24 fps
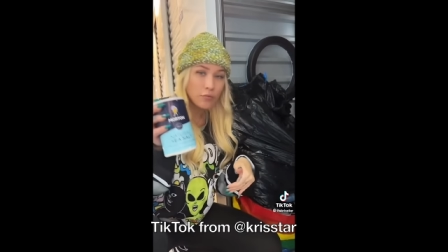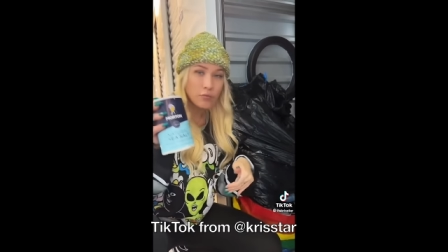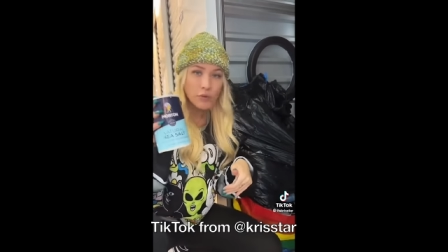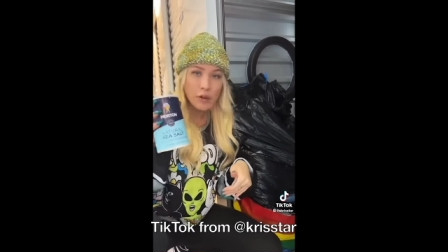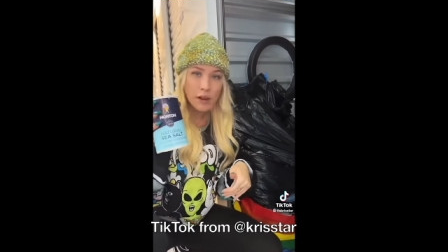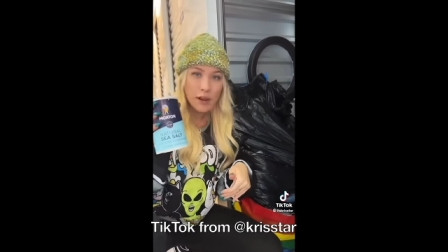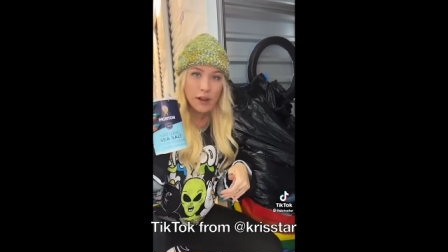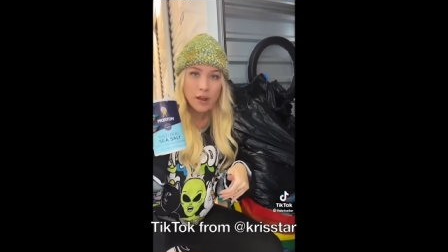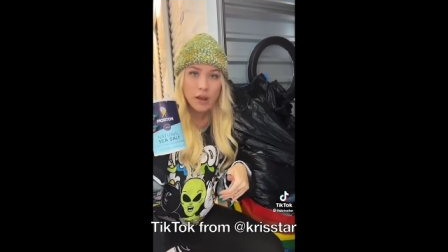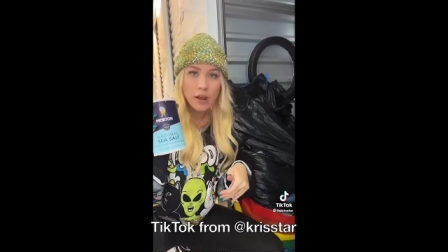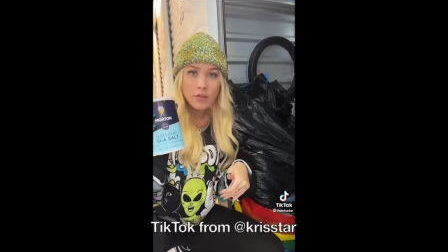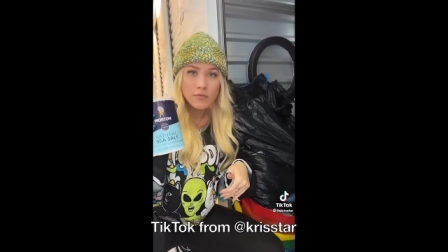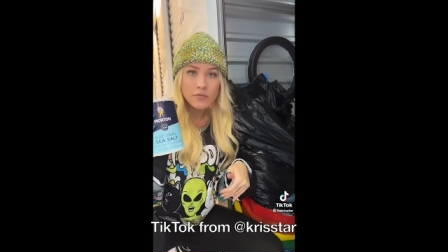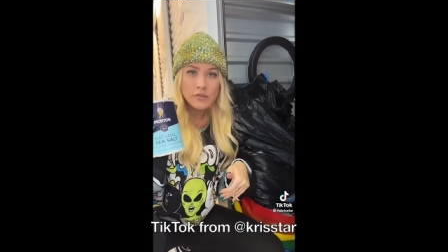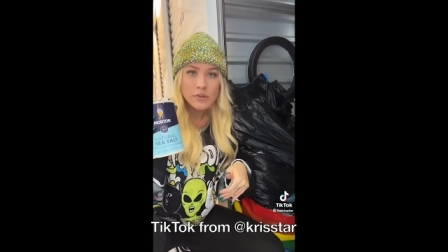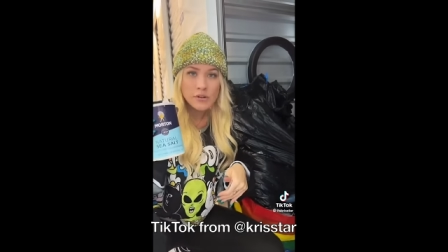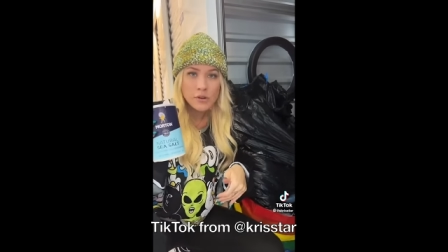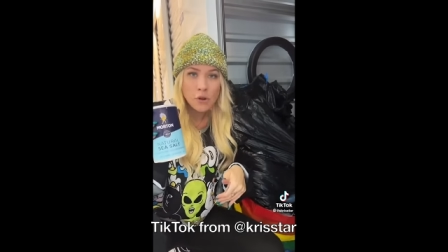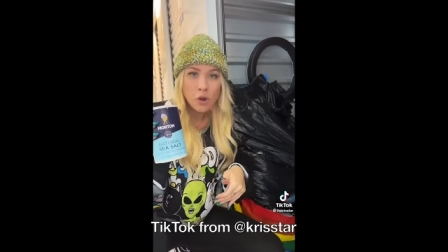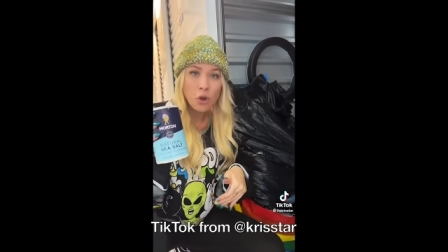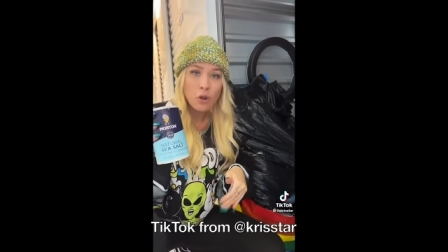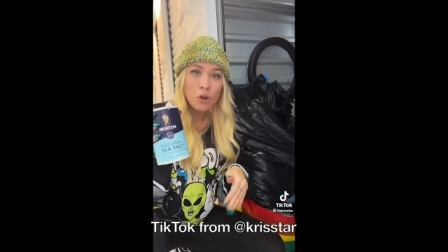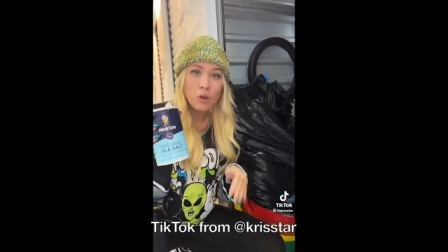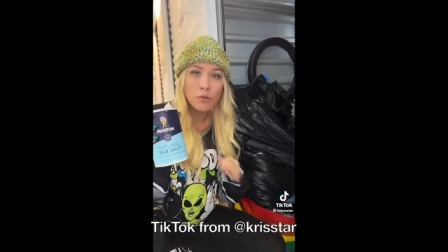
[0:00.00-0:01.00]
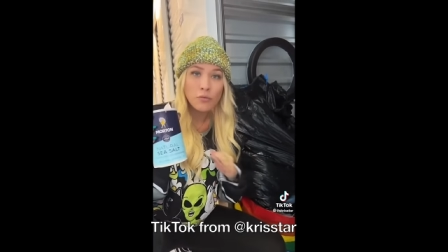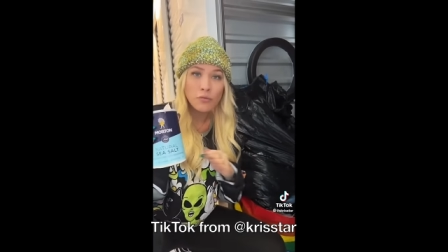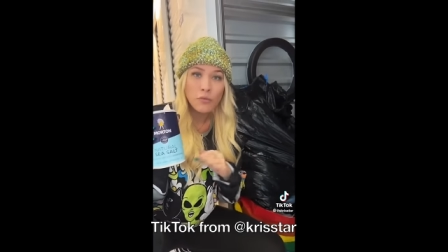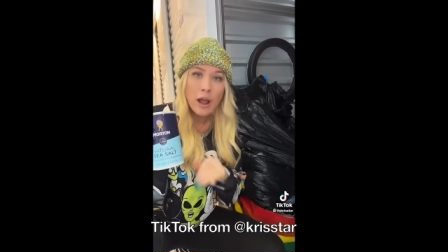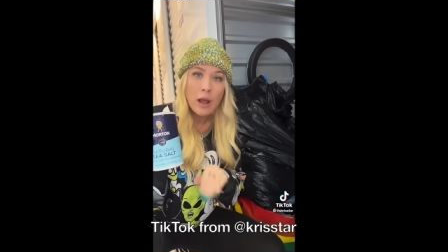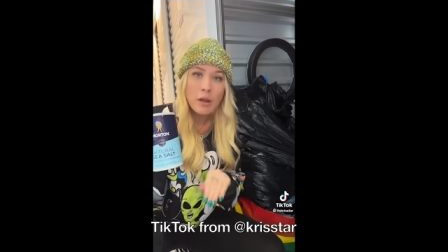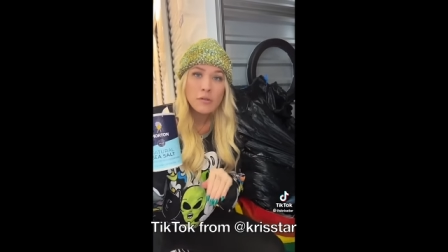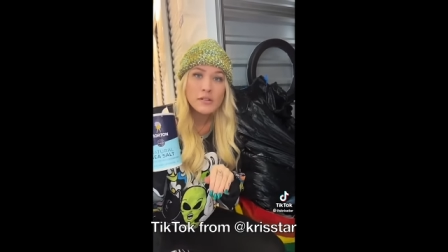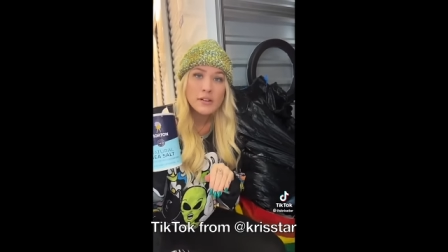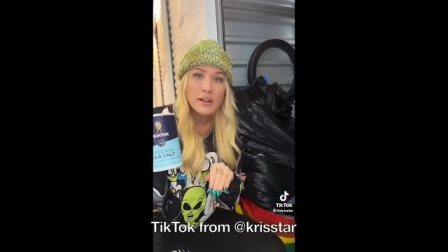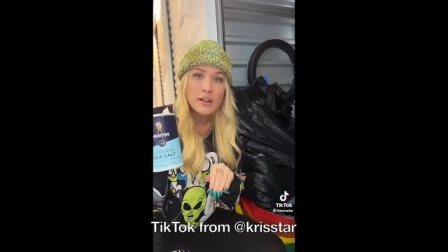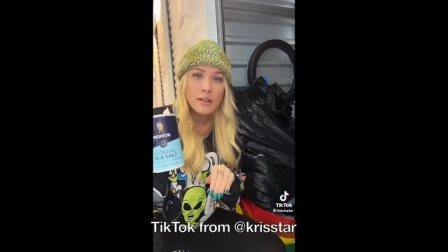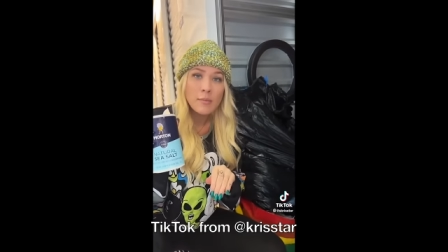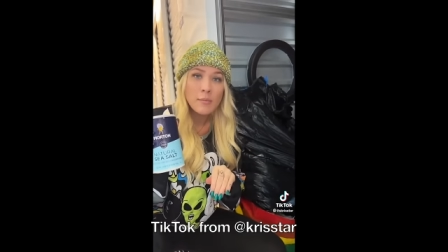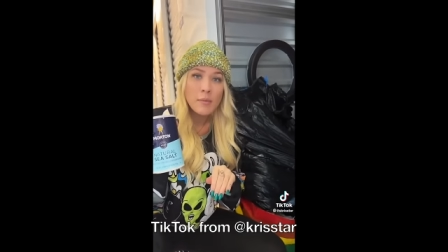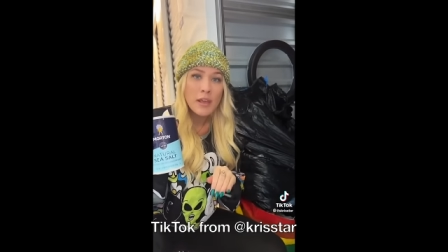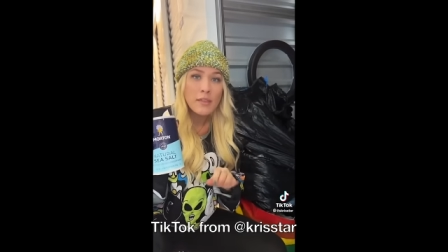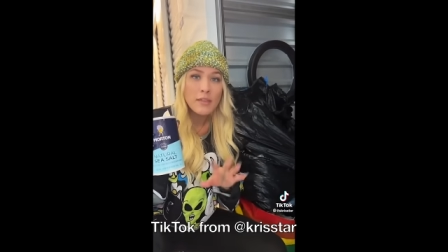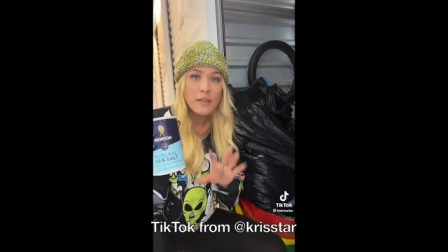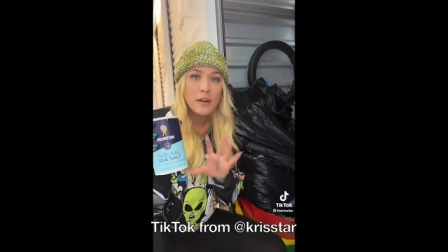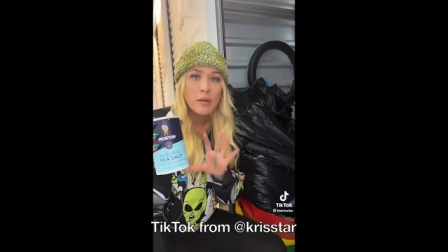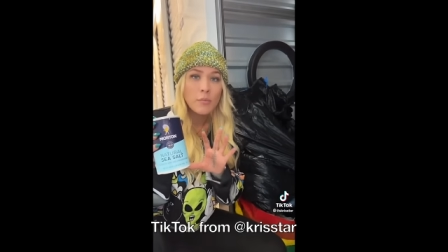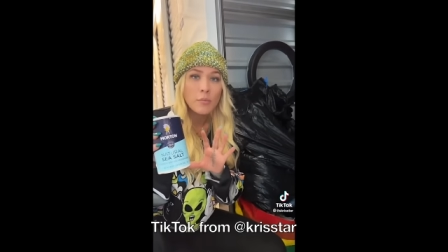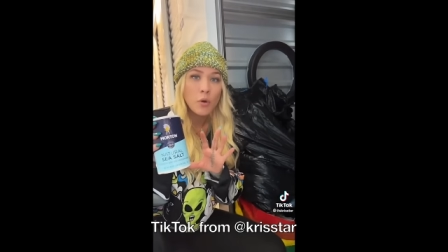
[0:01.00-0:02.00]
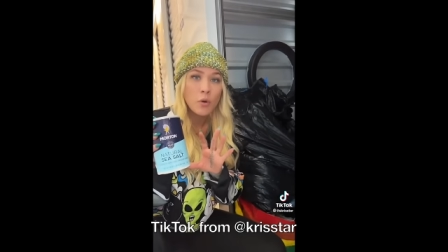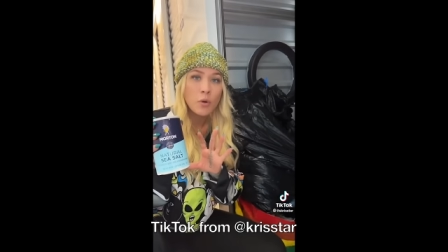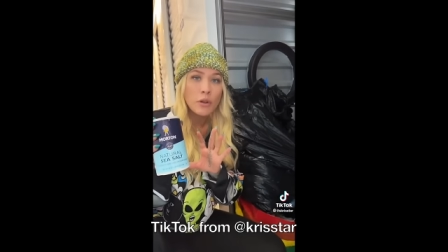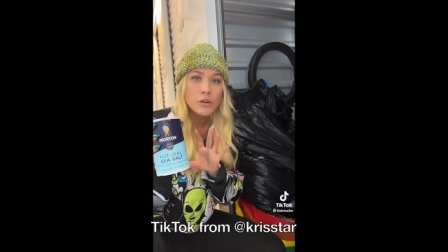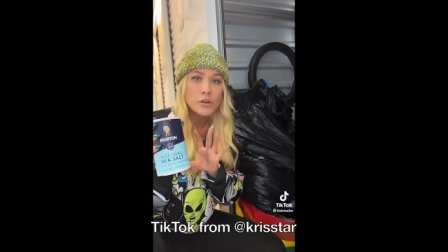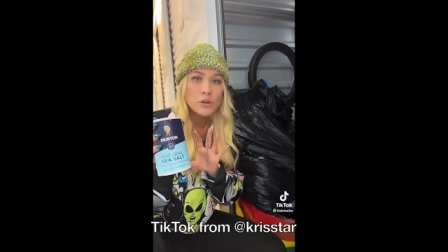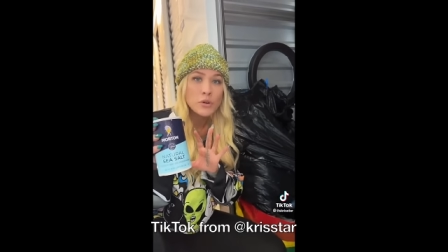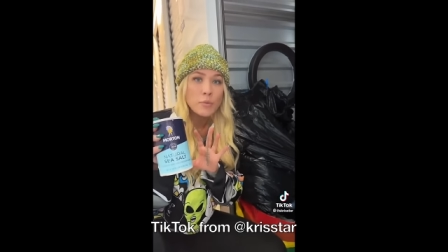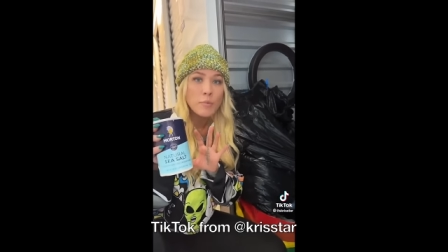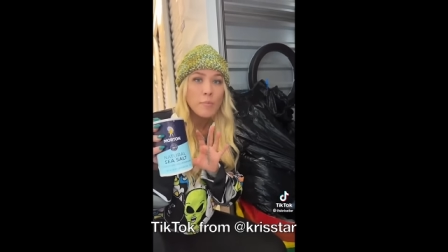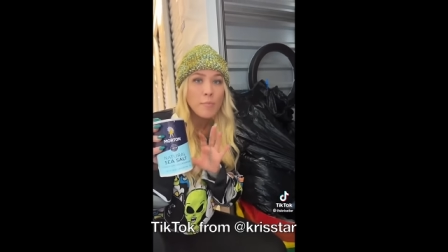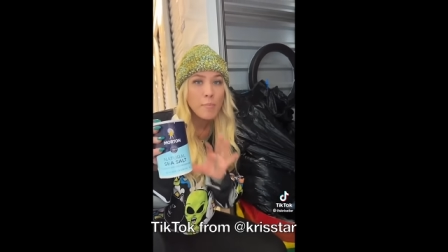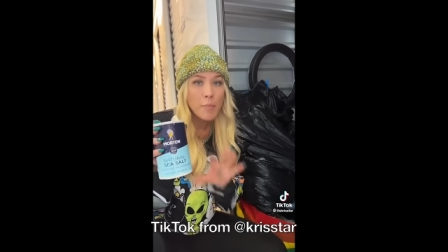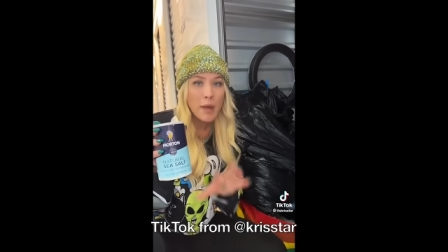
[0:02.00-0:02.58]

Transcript: ring of salt around him, and then I'm going to